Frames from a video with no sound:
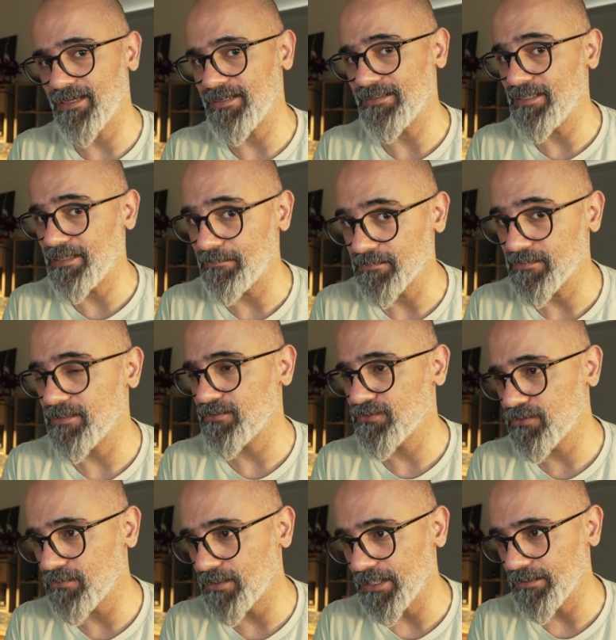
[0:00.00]
a dimmed
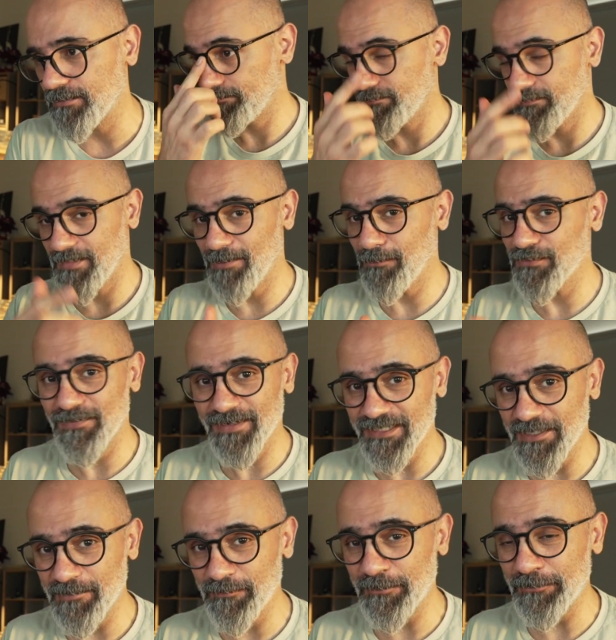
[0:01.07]
screen. It was very
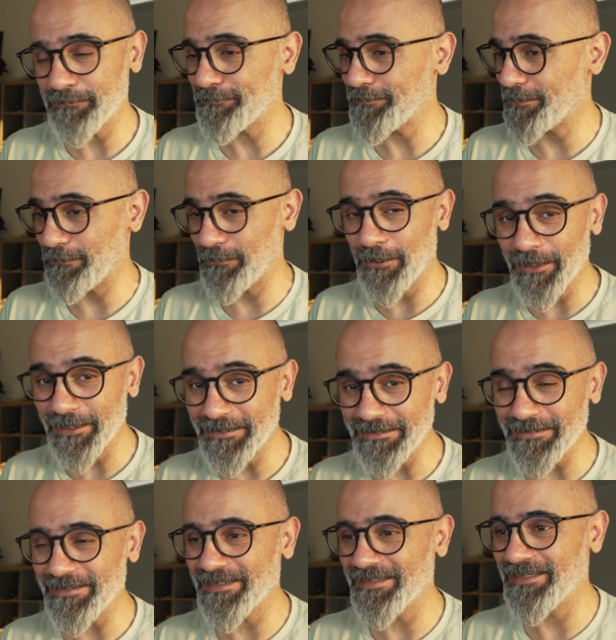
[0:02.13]
simple, it
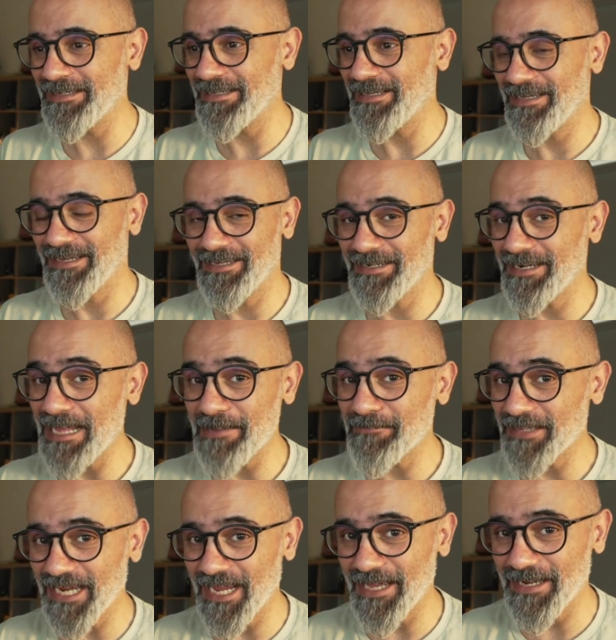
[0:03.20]
worked. I don't have
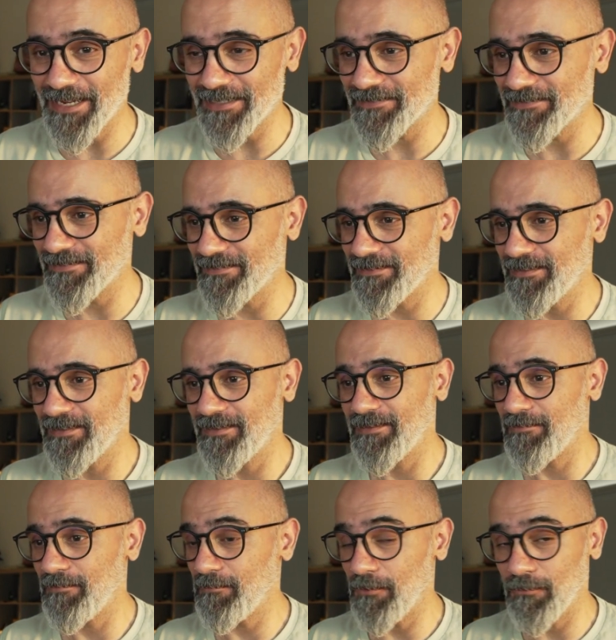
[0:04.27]
any headaches.
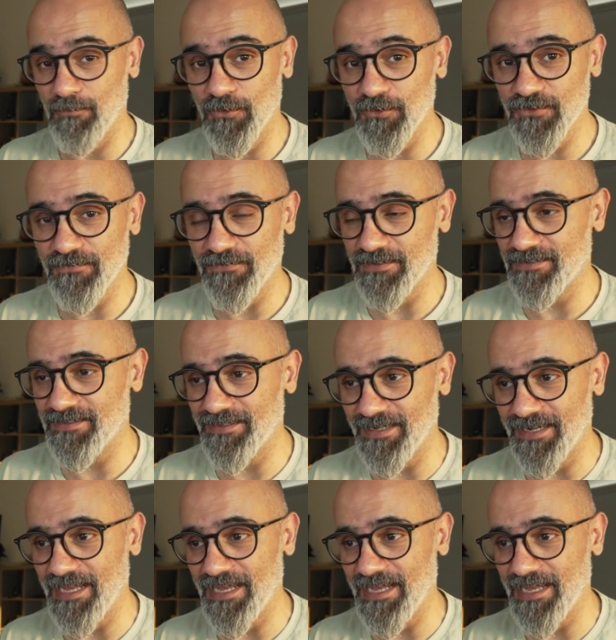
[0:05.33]
Most of us didn't